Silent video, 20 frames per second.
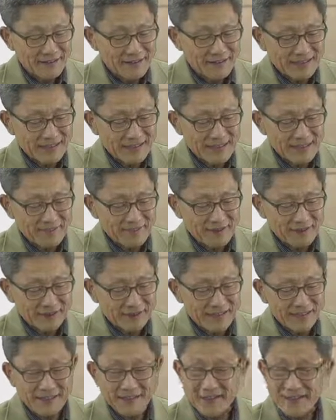
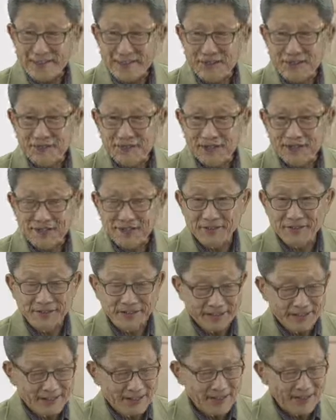defect concentration
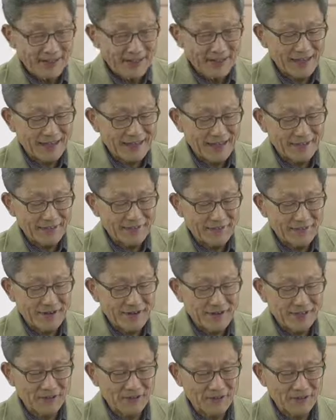as a
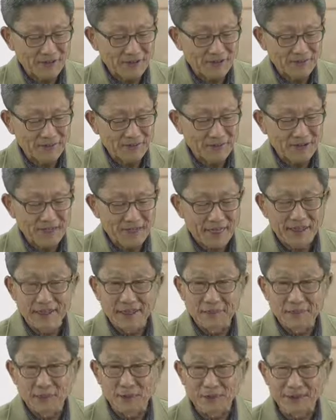function of
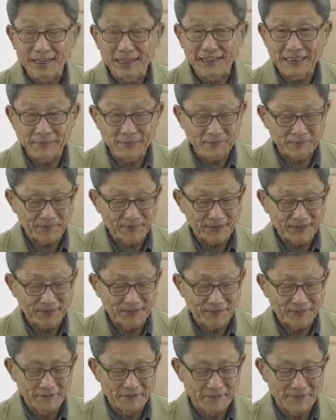thermodynamic
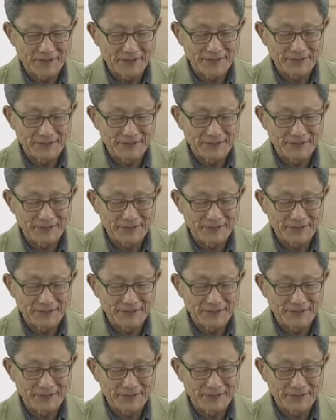variables.